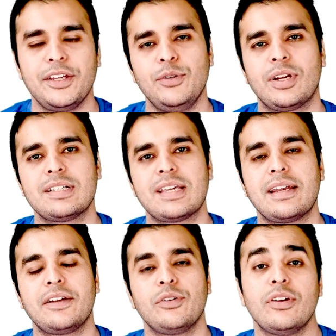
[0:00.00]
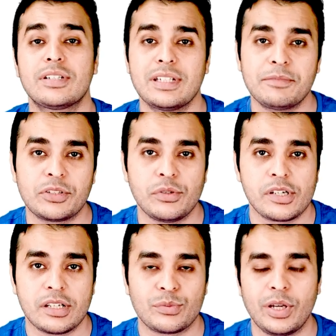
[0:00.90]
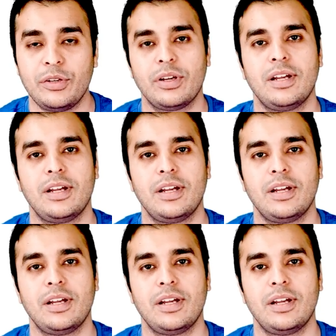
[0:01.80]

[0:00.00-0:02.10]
You can send it to your SIM solutions where you